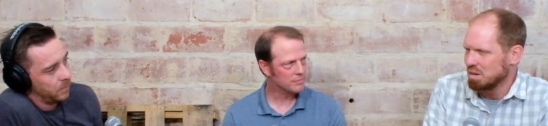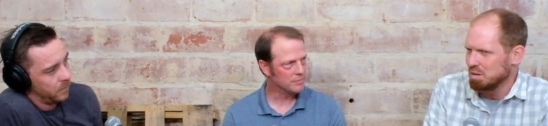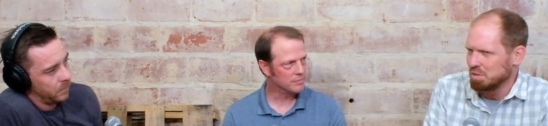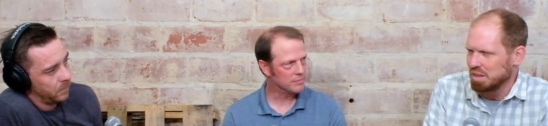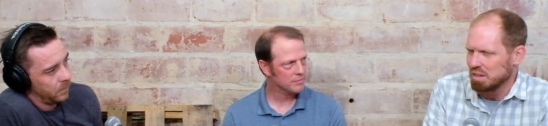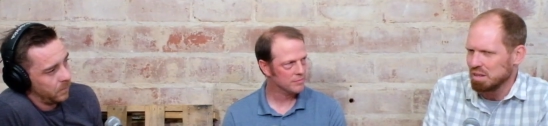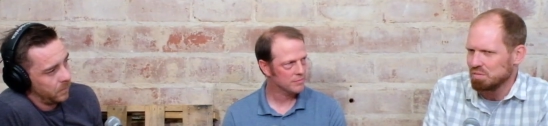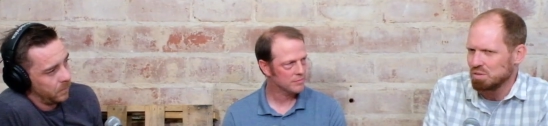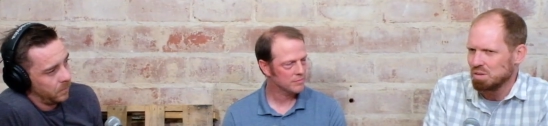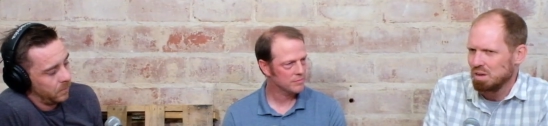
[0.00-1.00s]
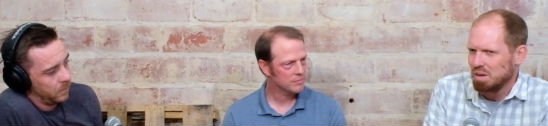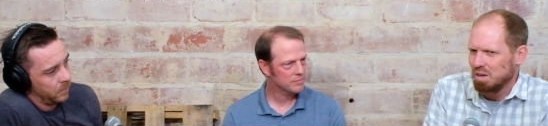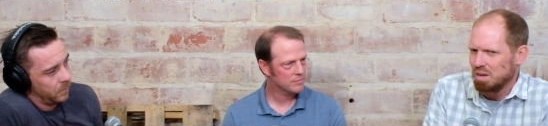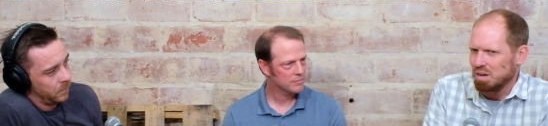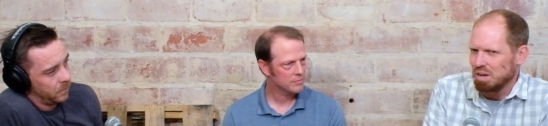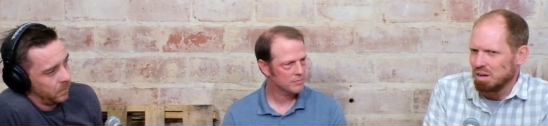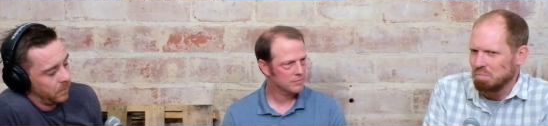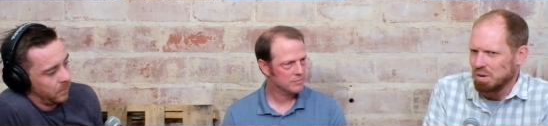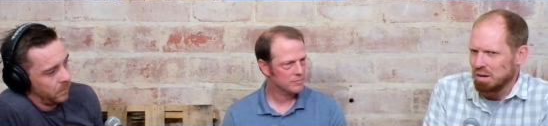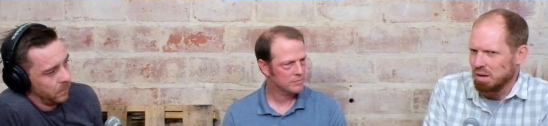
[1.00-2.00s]
Speaker 1: um, at that level
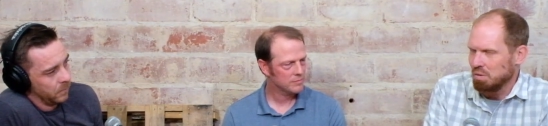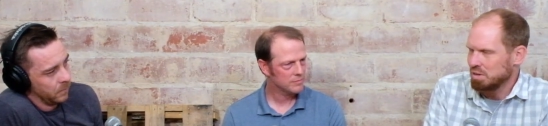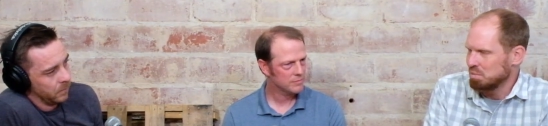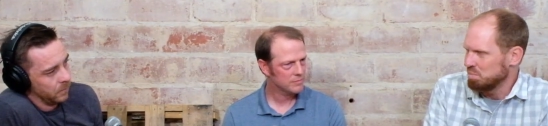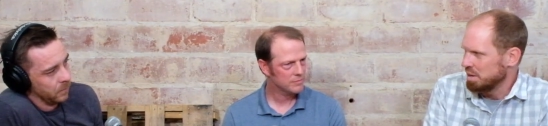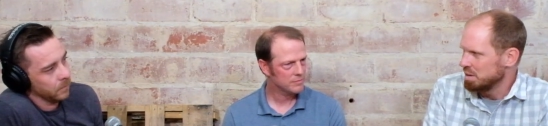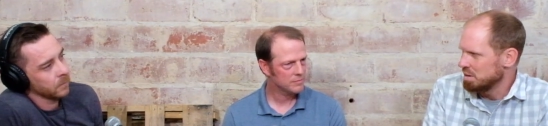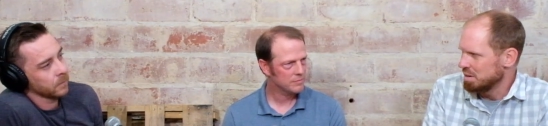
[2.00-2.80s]
um, I, I, would complain.